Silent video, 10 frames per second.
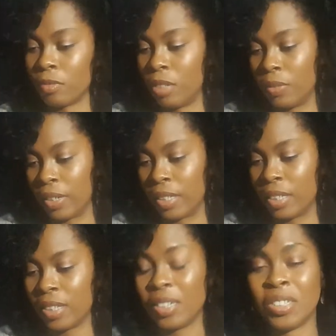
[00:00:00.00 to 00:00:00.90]
not they
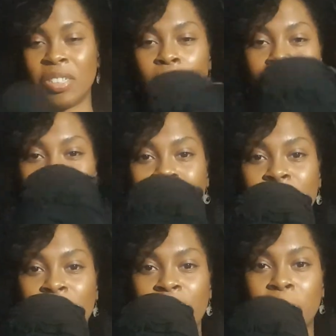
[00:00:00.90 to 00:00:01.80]
shoe
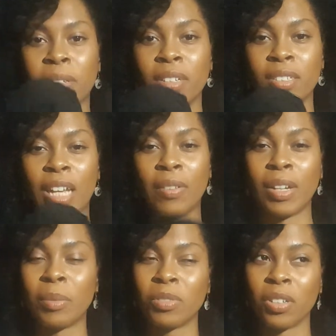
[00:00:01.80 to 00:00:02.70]
liners just because I have
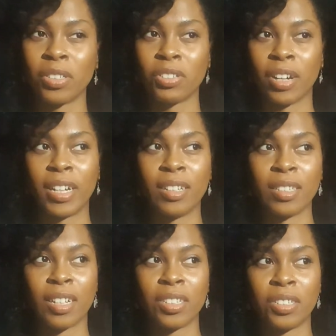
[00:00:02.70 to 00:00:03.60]
like those trainers
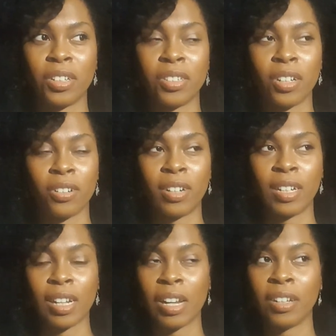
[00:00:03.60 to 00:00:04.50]
and like shoes that are
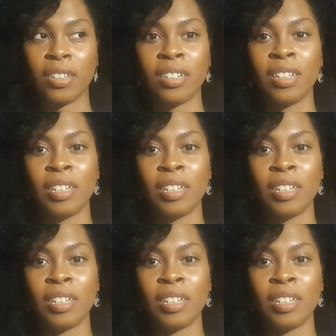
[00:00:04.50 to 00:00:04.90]
quite like low